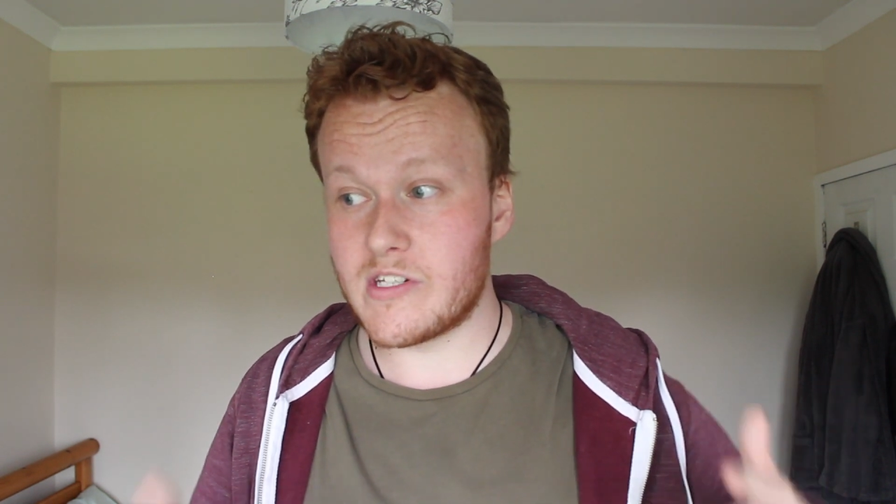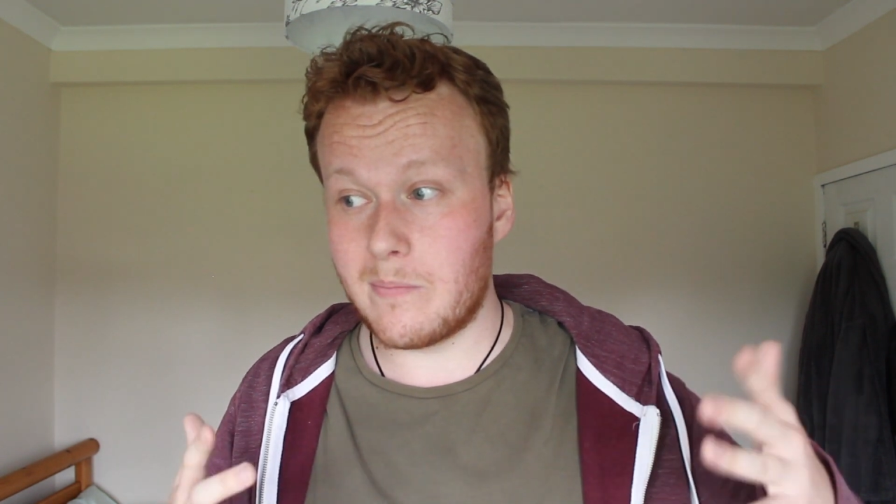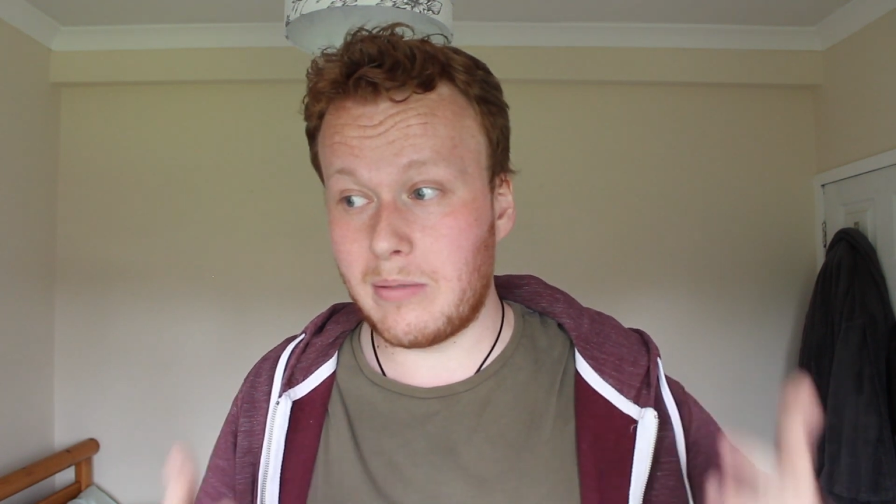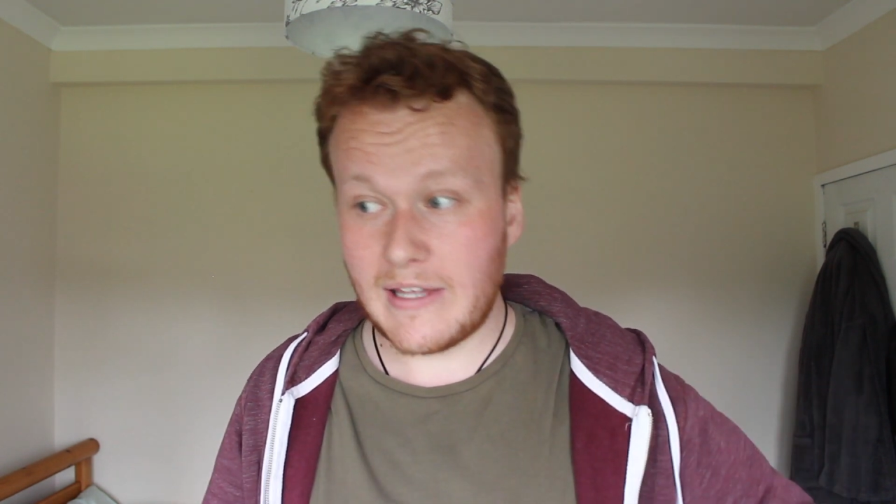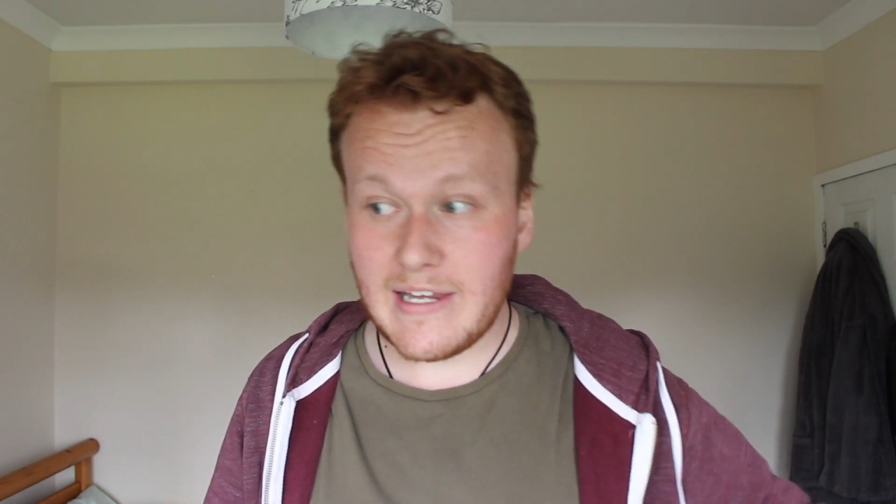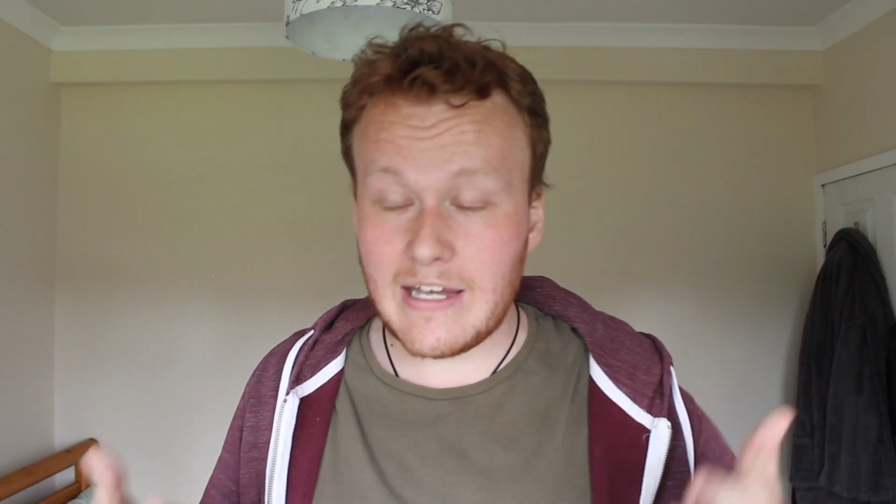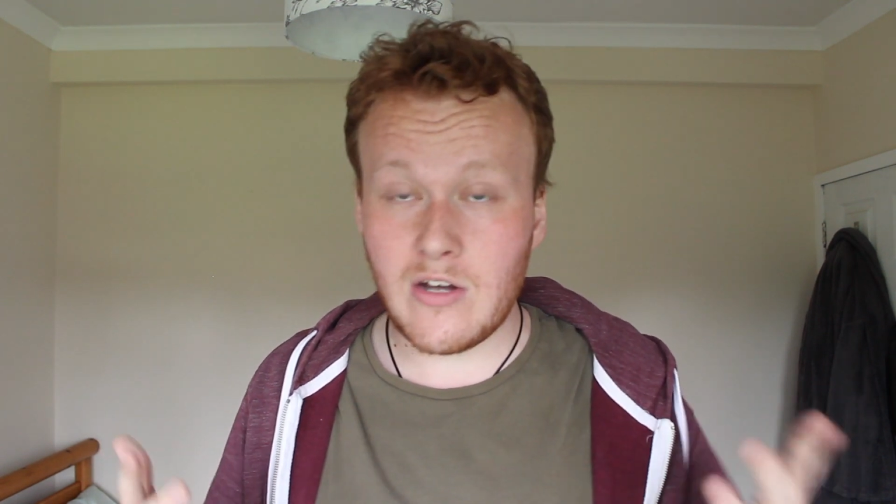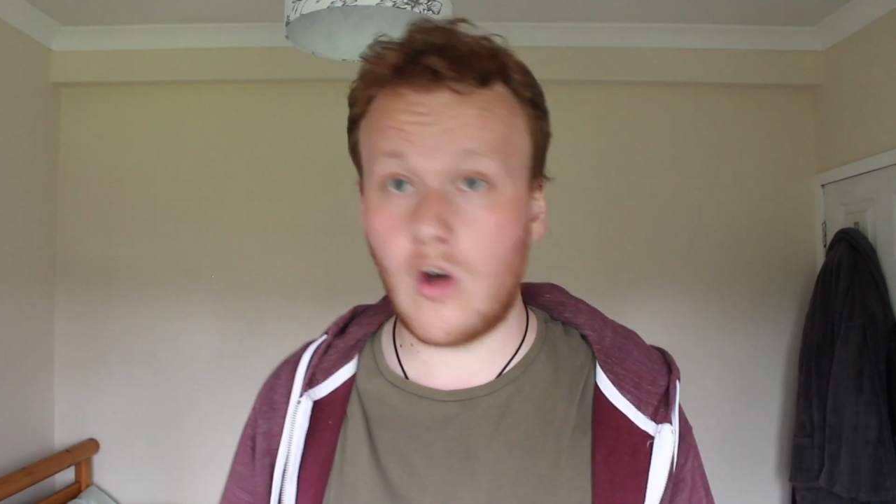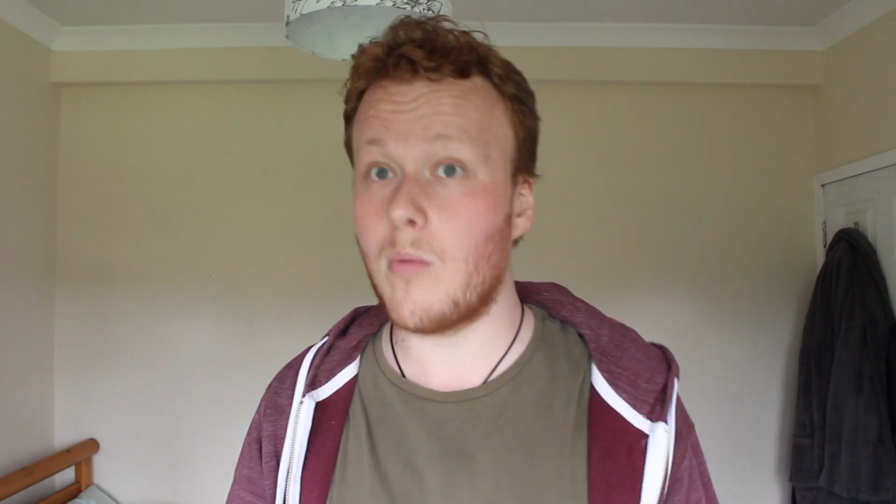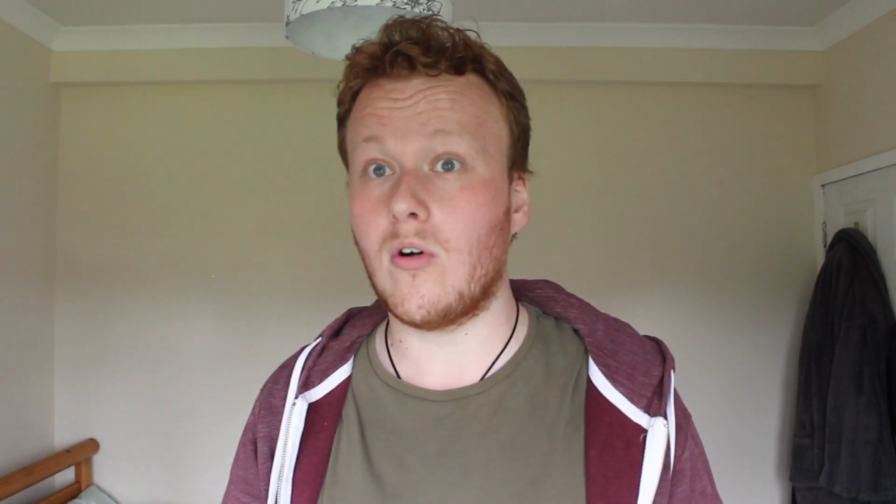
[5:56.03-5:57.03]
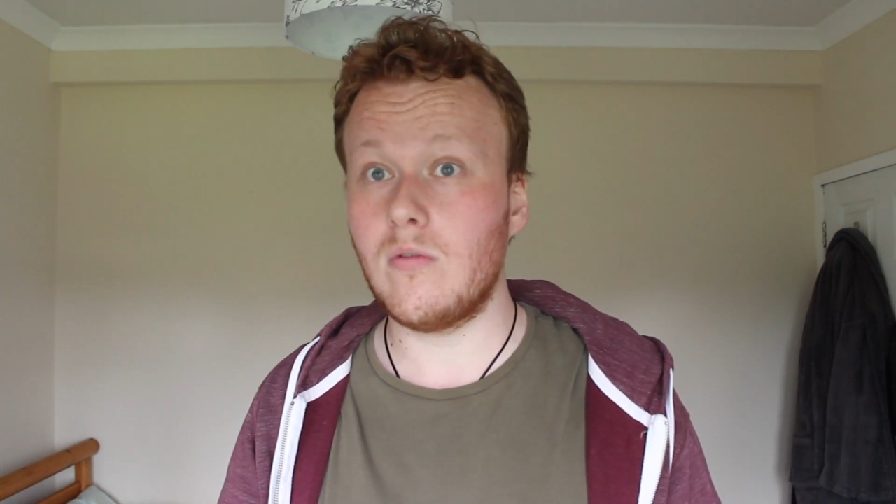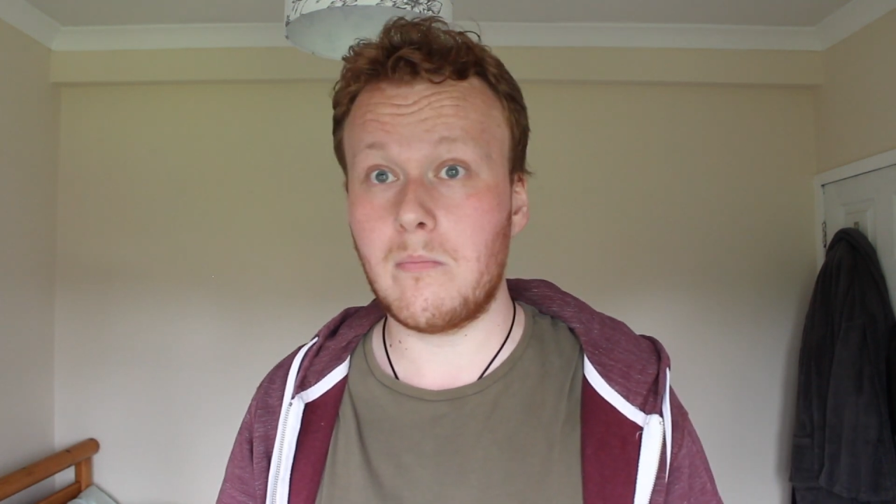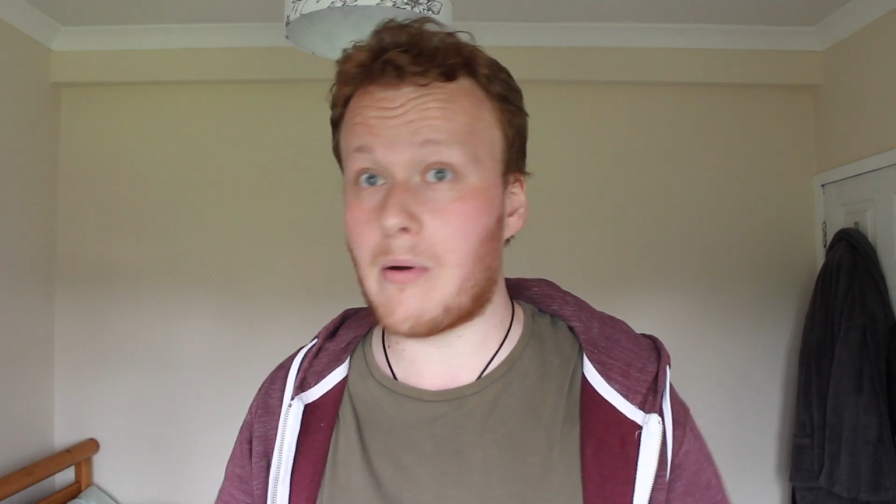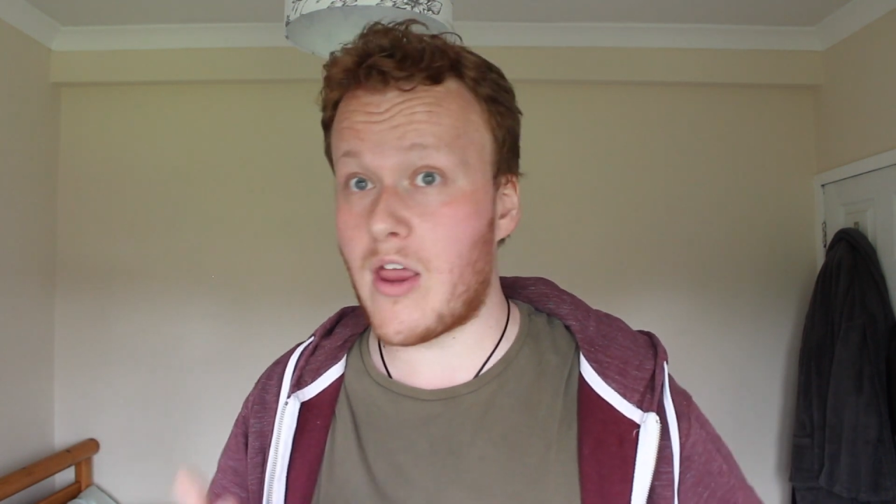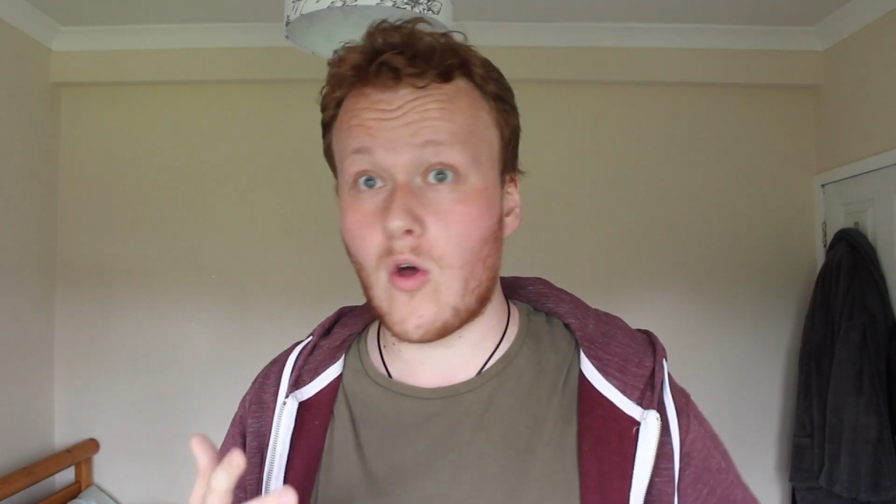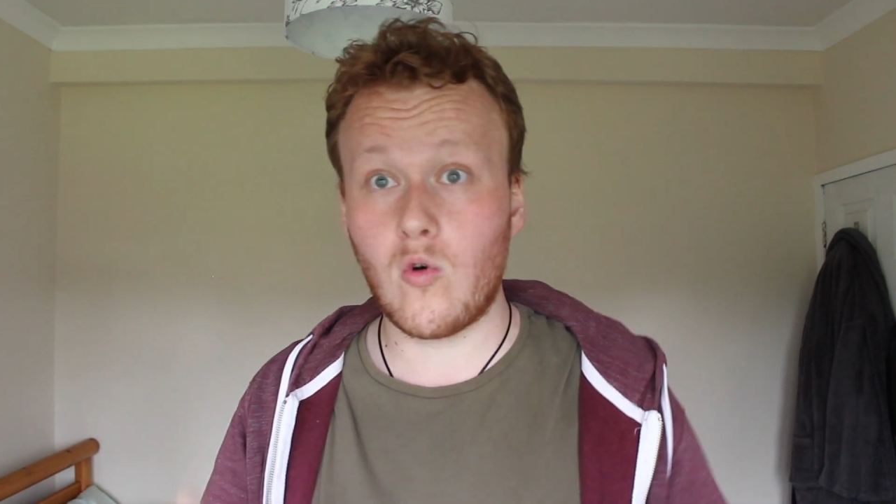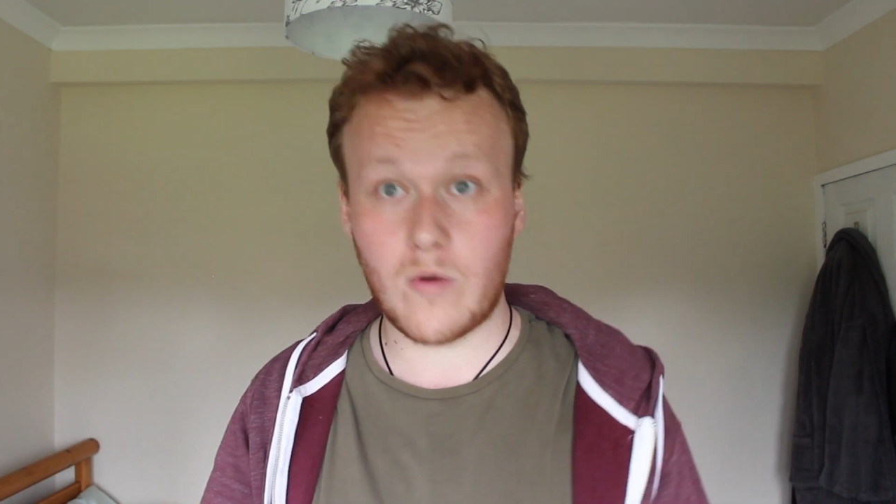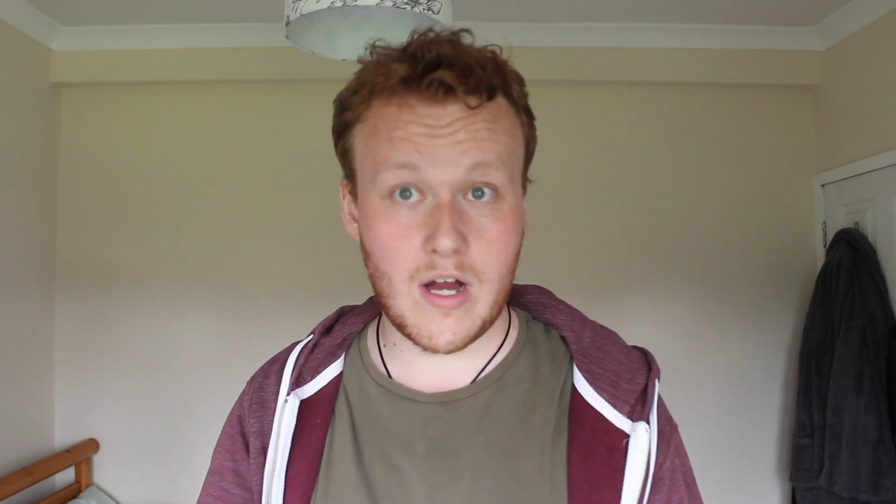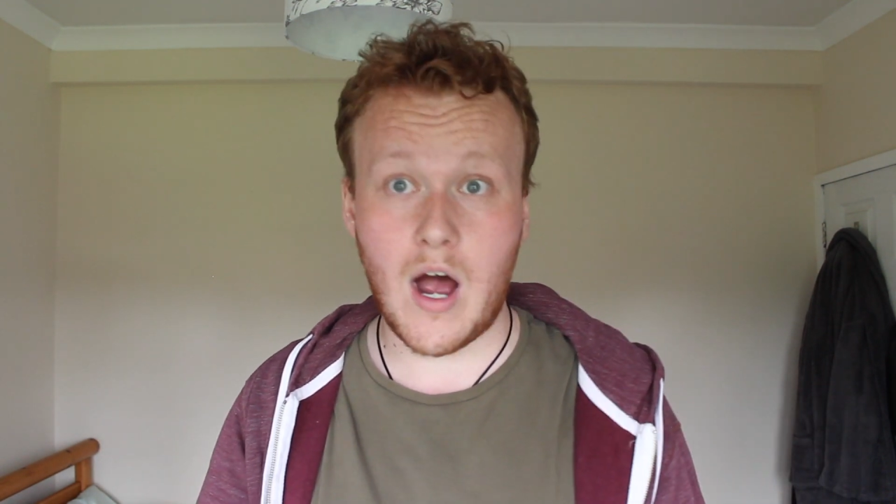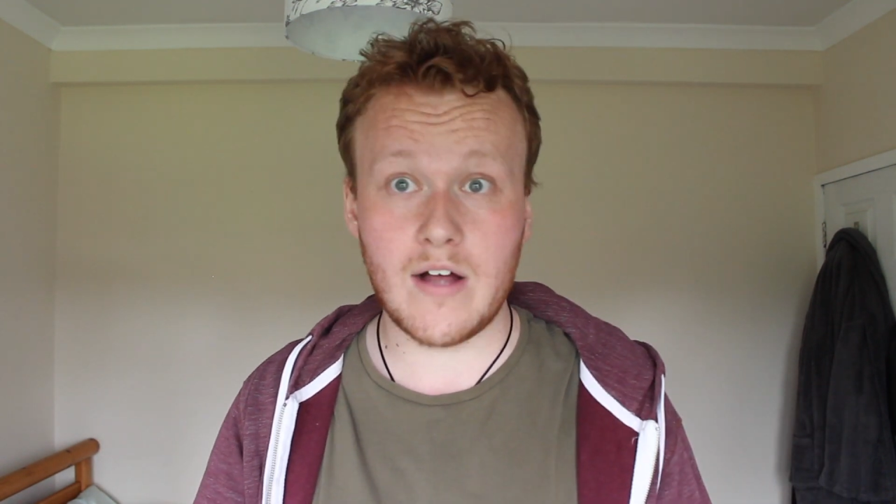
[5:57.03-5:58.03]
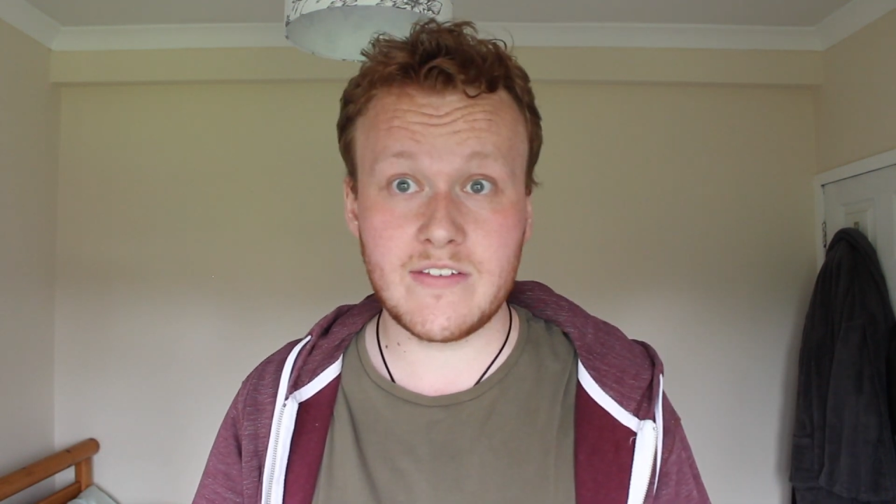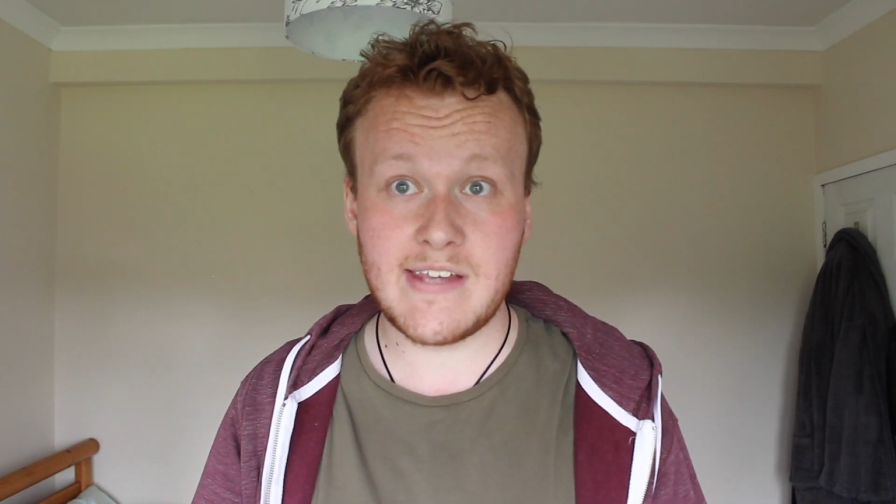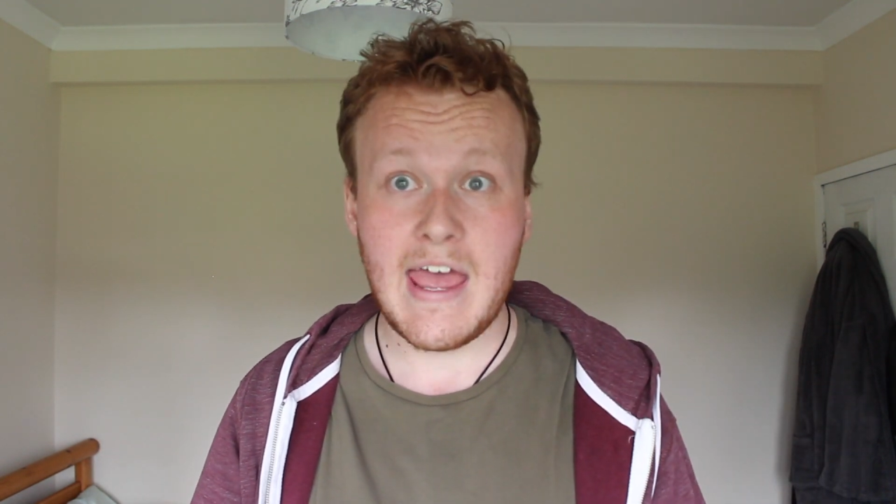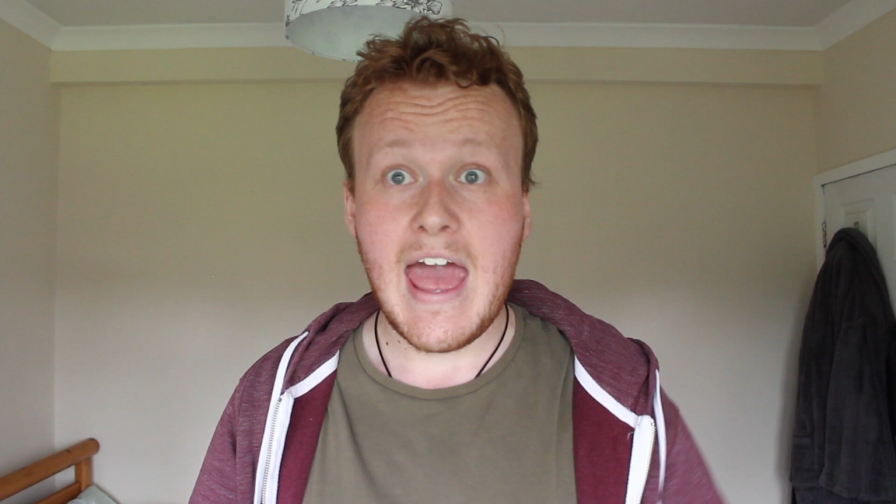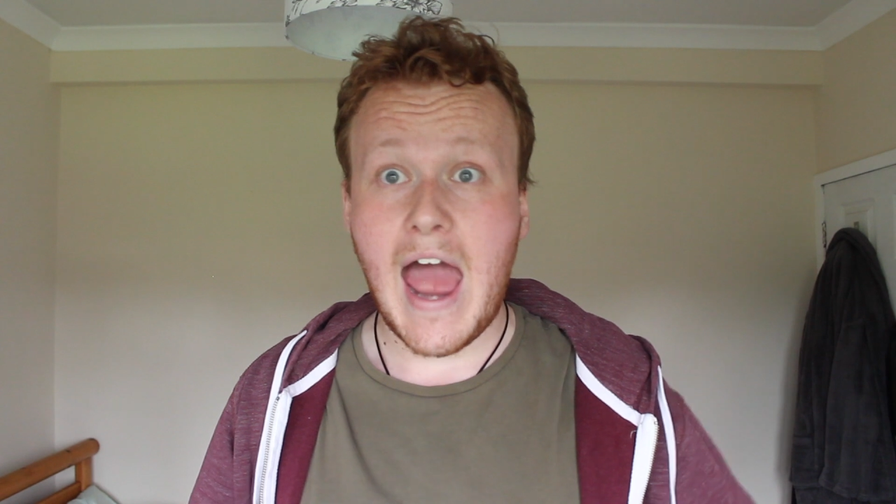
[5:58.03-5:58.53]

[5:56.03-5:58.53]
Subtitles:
completely normal by all regards,